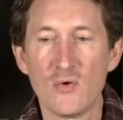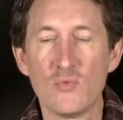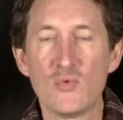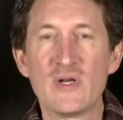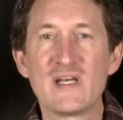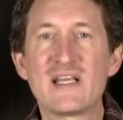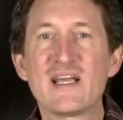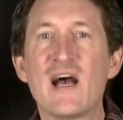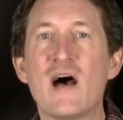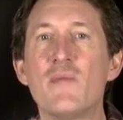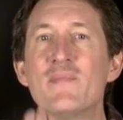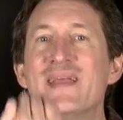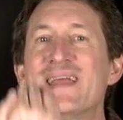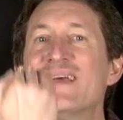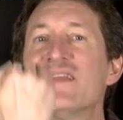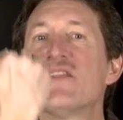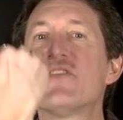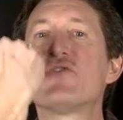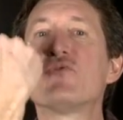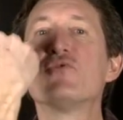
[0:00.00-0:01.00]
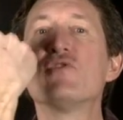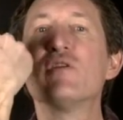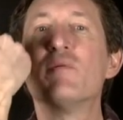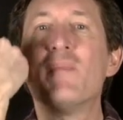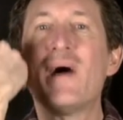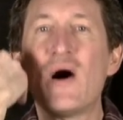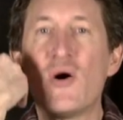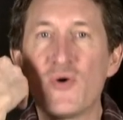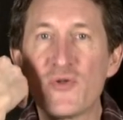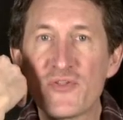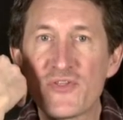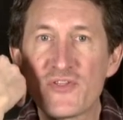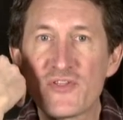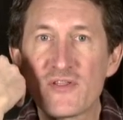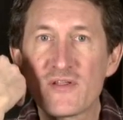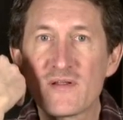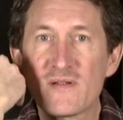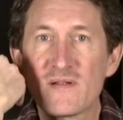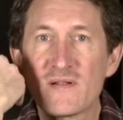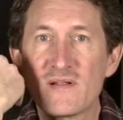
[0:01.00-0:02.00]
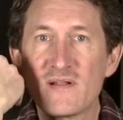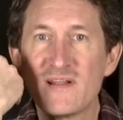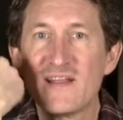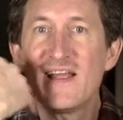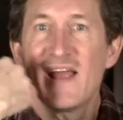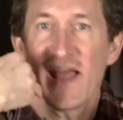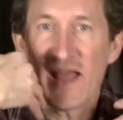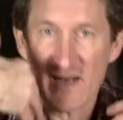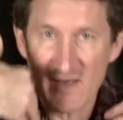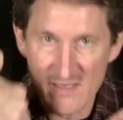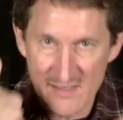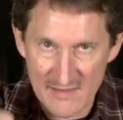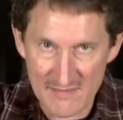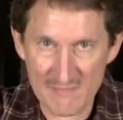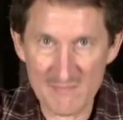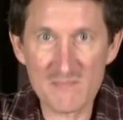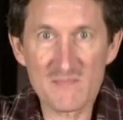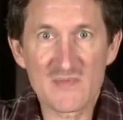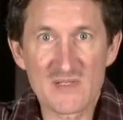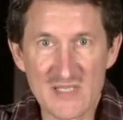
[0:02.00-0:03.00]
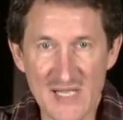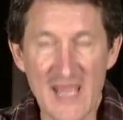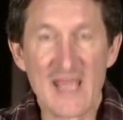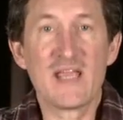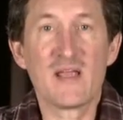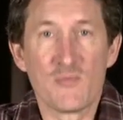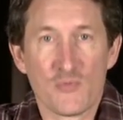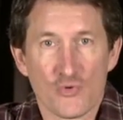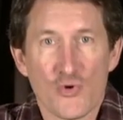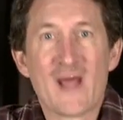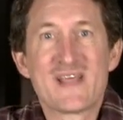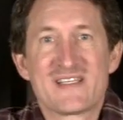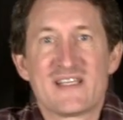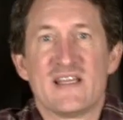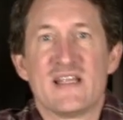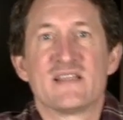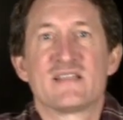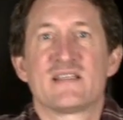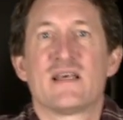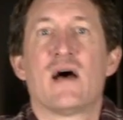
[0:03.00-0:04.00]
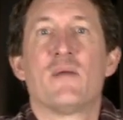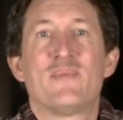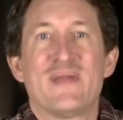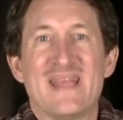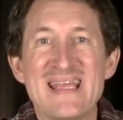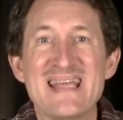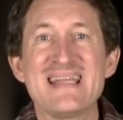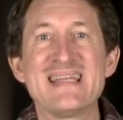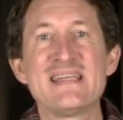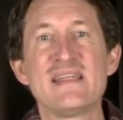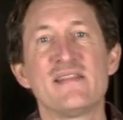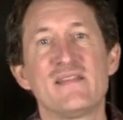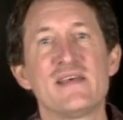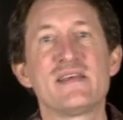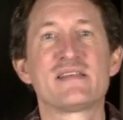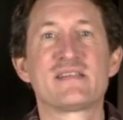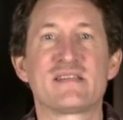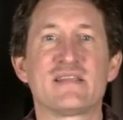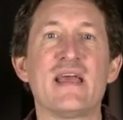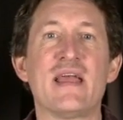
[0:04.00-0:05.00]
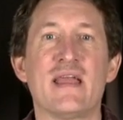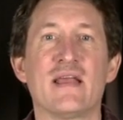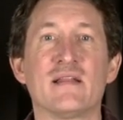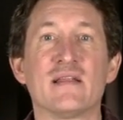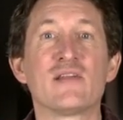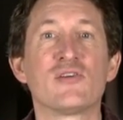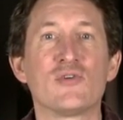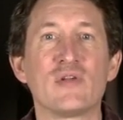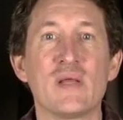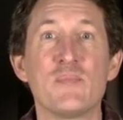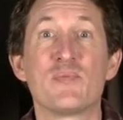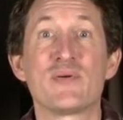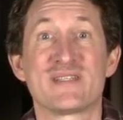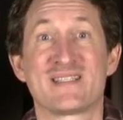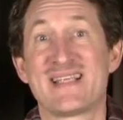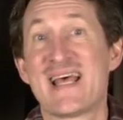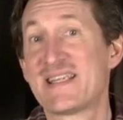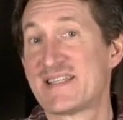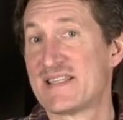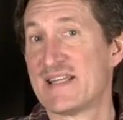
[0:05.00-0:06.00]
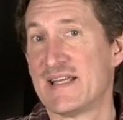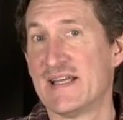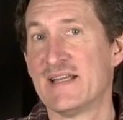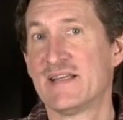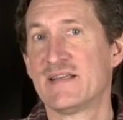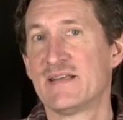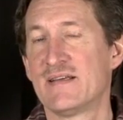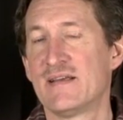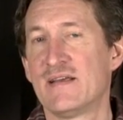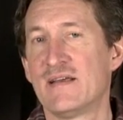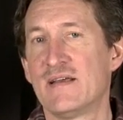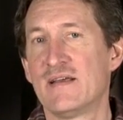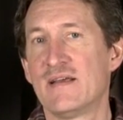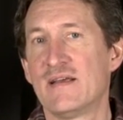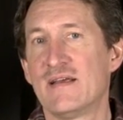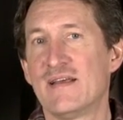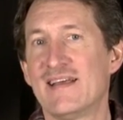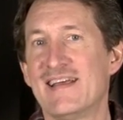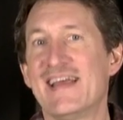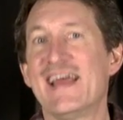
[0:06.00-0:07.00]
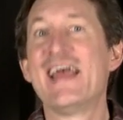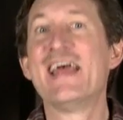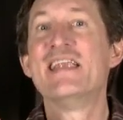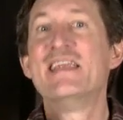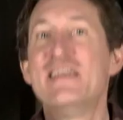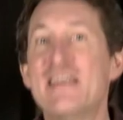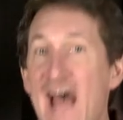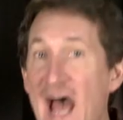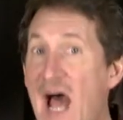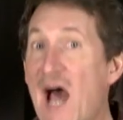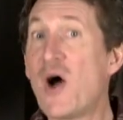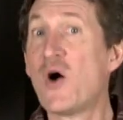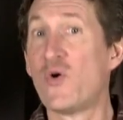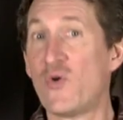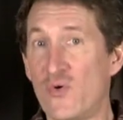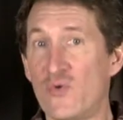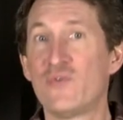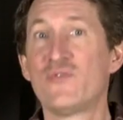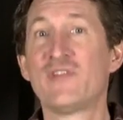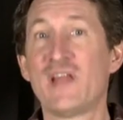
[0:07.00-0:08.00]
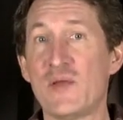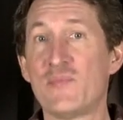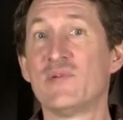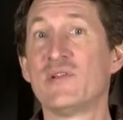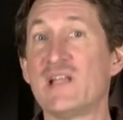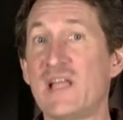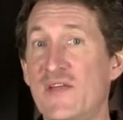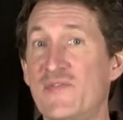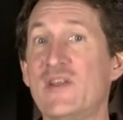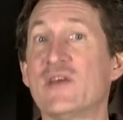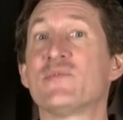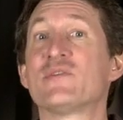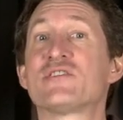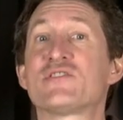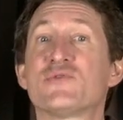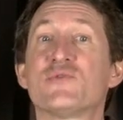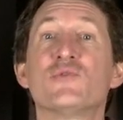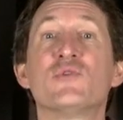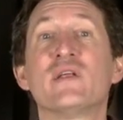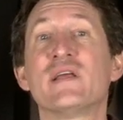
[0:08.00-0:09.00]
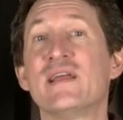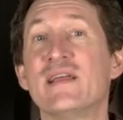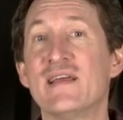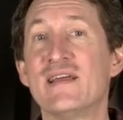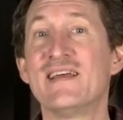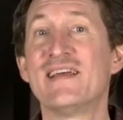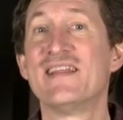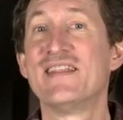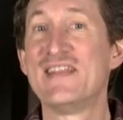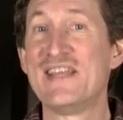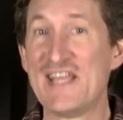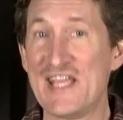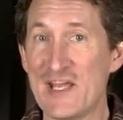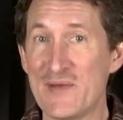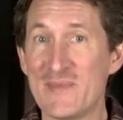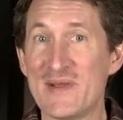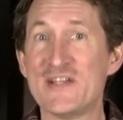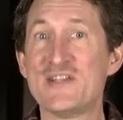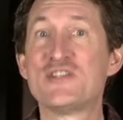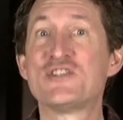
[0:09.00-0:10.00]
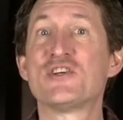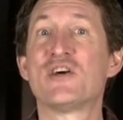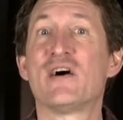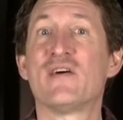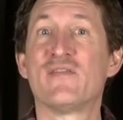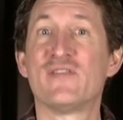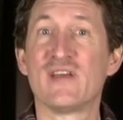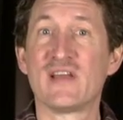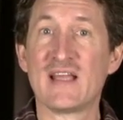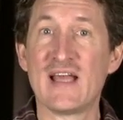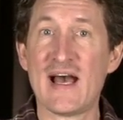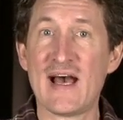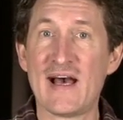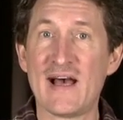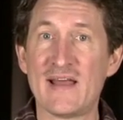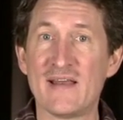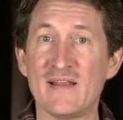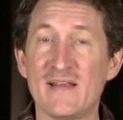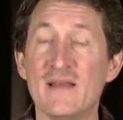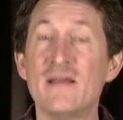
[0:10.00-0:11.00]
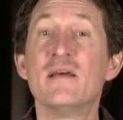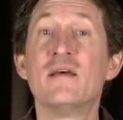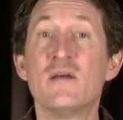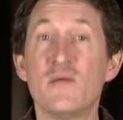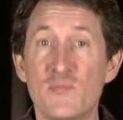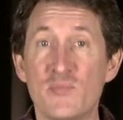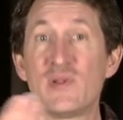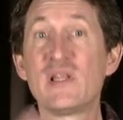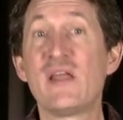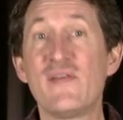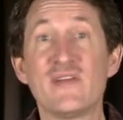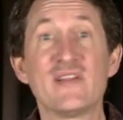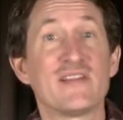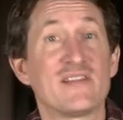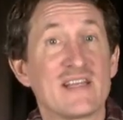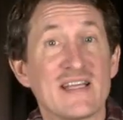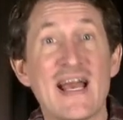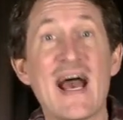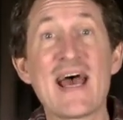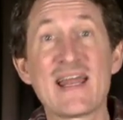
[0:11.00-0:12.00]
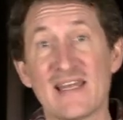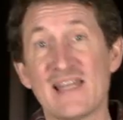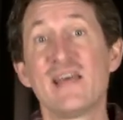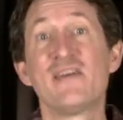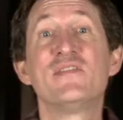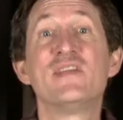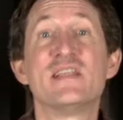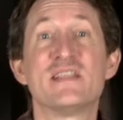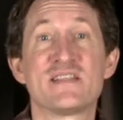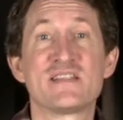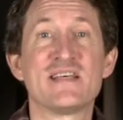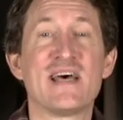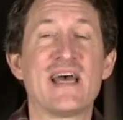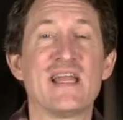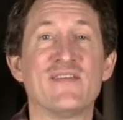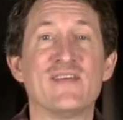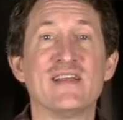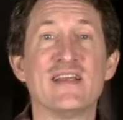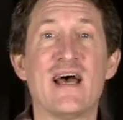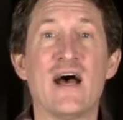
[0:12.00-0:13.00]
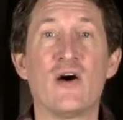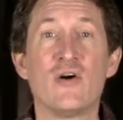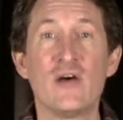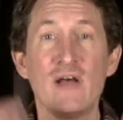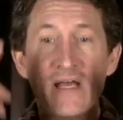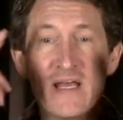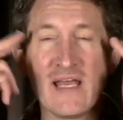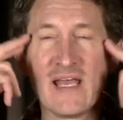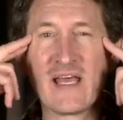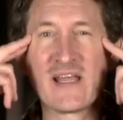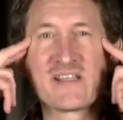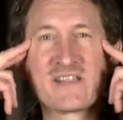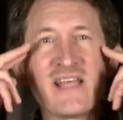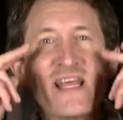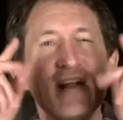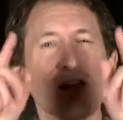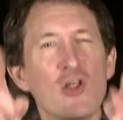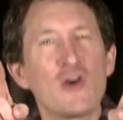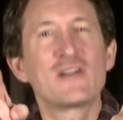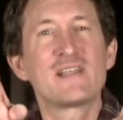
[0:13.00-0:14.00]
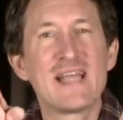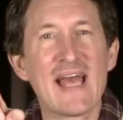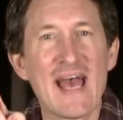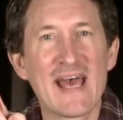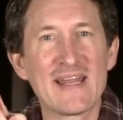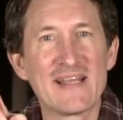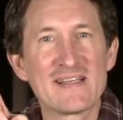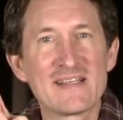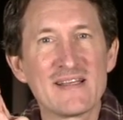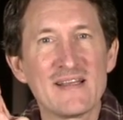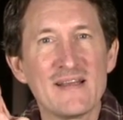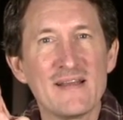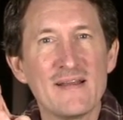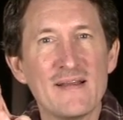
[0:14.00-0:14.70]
would come in through the mouth and take residence up in this thing, literally possessing it. And now they believed it was truly the image of the God, believing that the God lived inside of it now. And as they looked at it,